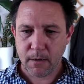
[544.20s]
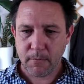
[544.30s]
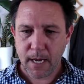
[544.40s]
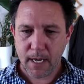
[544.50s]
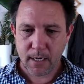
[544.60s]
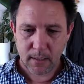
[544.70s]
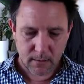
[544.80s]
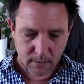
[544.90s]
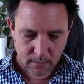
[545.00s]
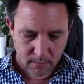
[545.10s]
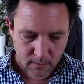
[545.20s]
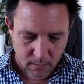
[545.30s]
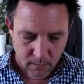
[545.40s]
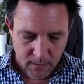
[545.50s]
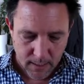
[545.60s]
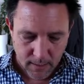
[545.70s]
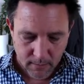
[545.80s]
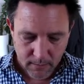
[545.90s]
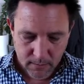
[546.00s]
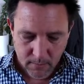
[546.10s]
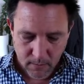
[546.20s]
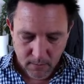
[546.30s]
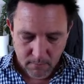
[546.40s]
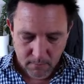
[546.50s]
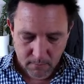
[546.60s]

add Newtown this time,